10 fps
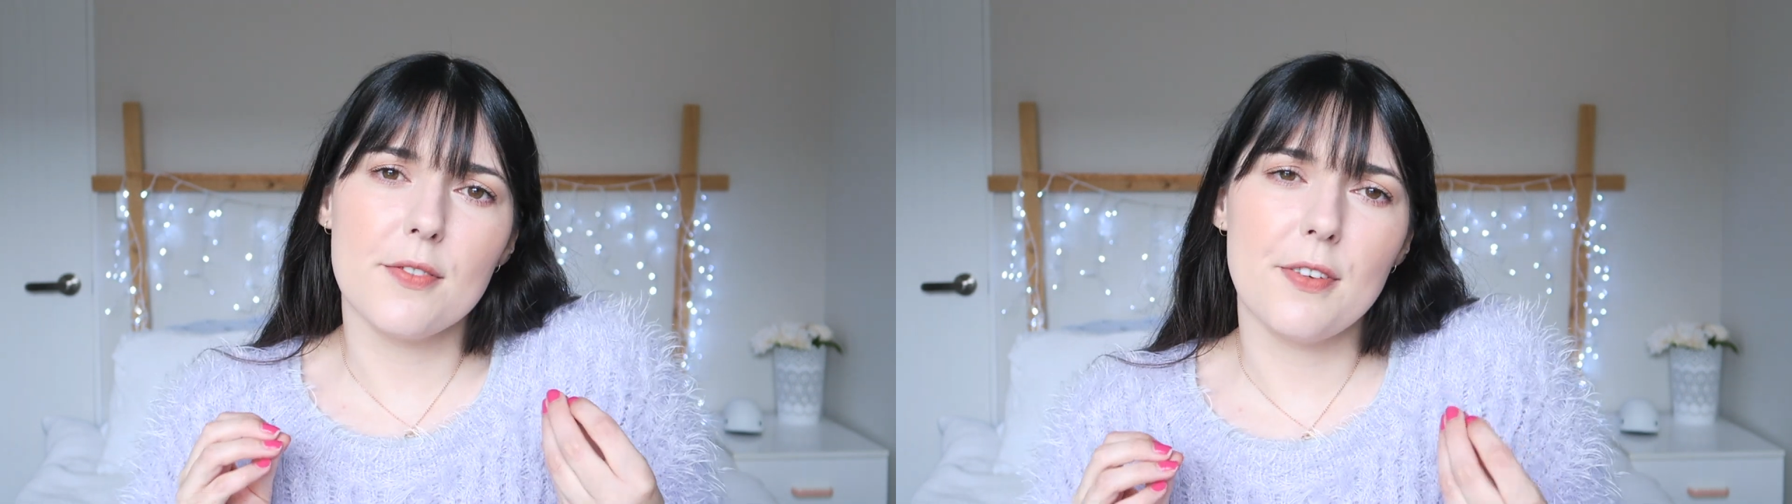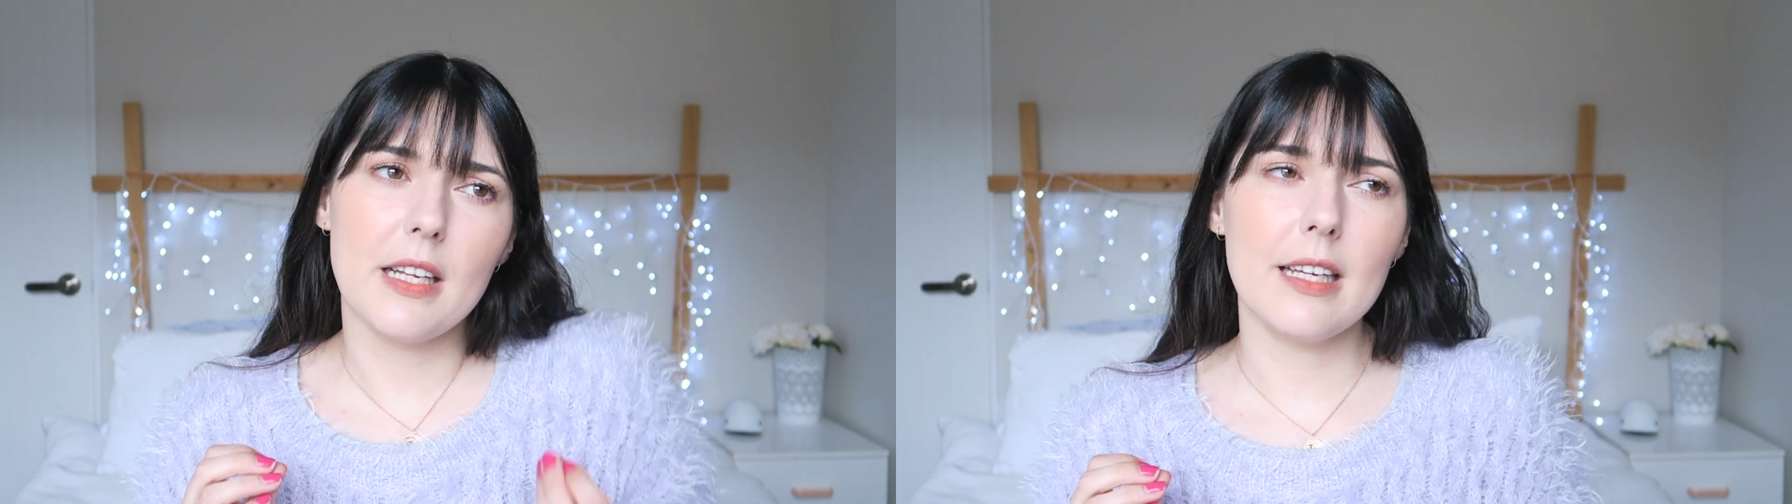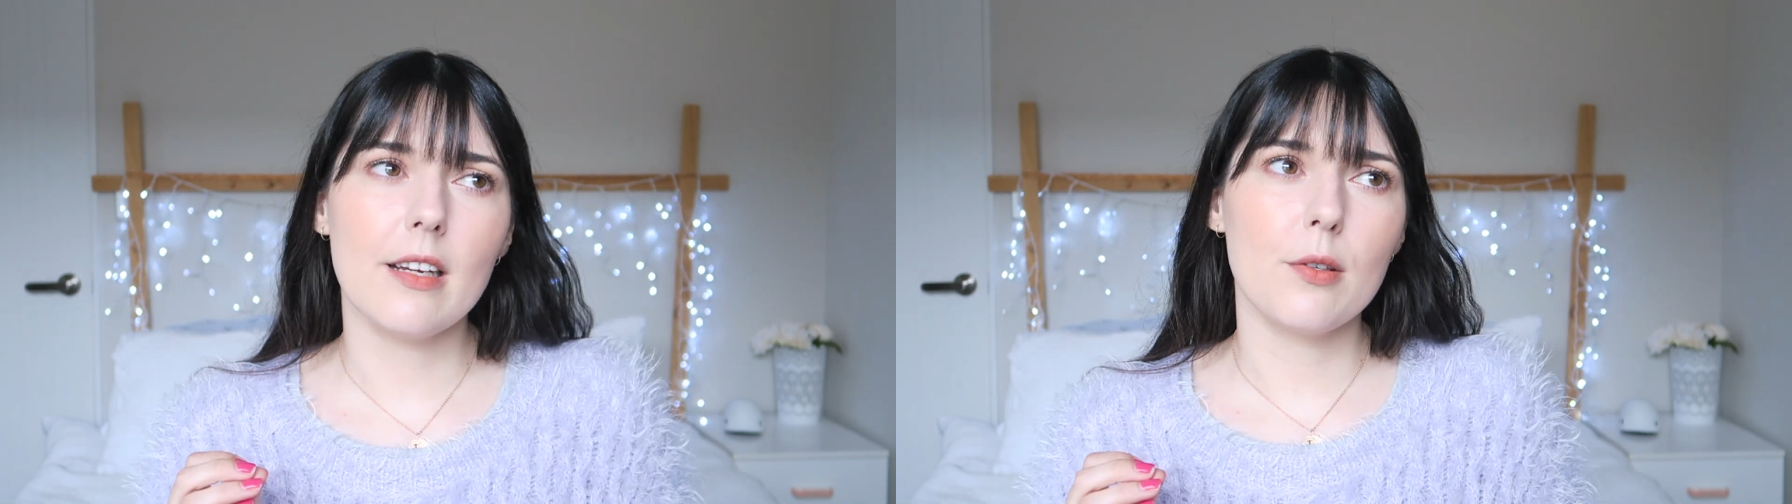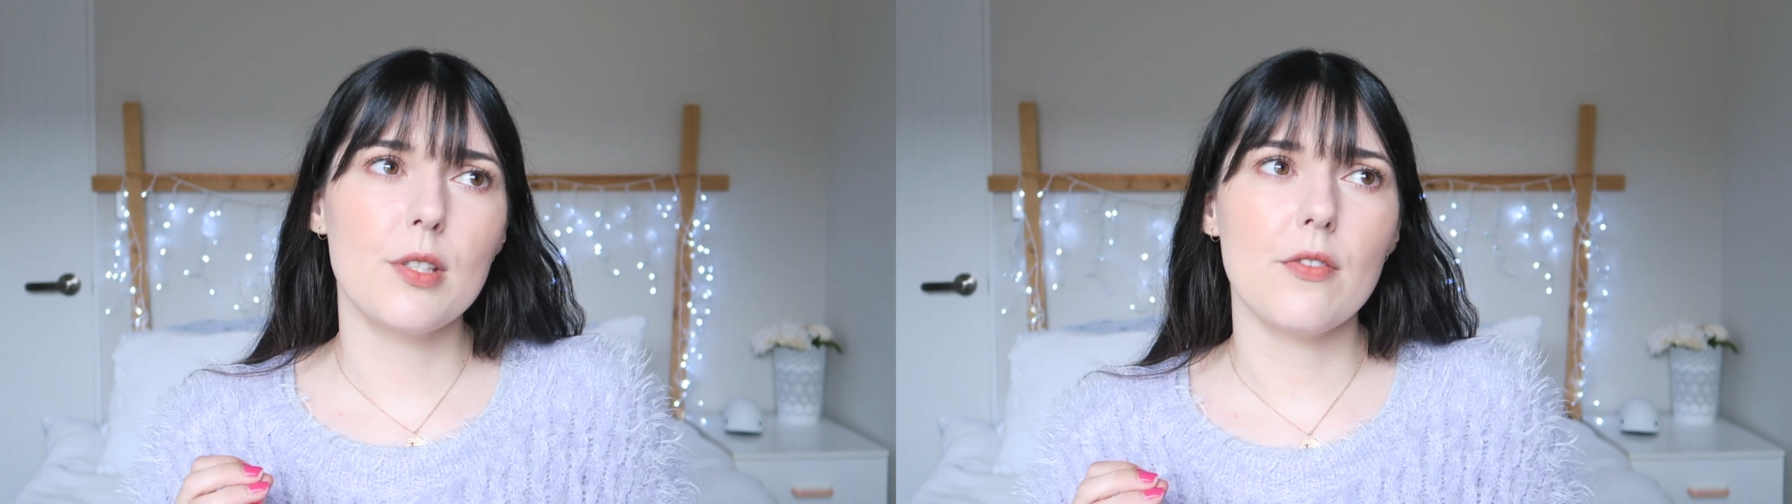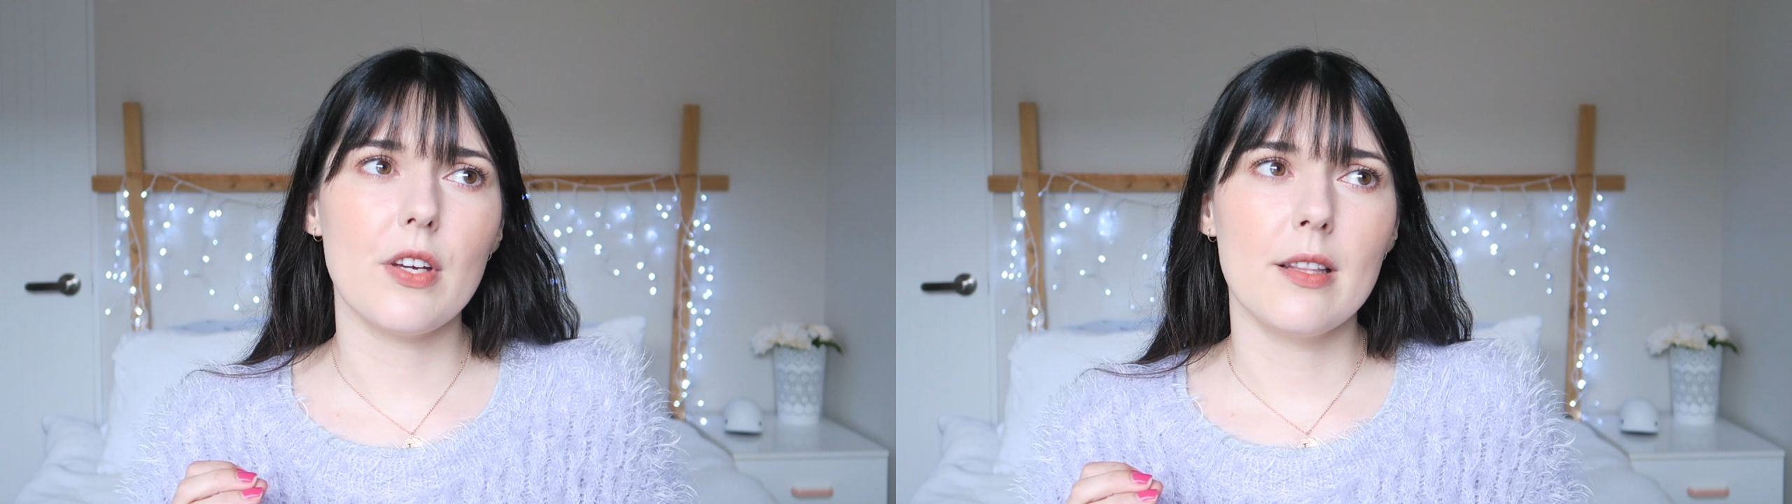fairly
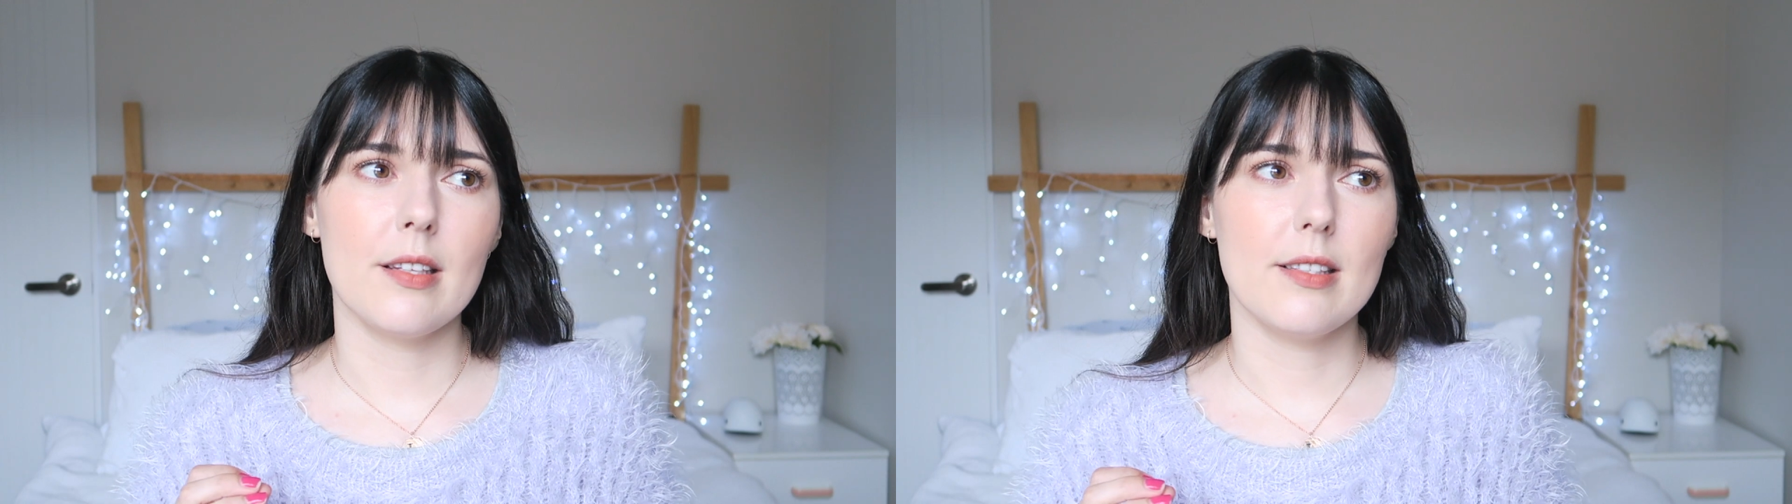inclusive in the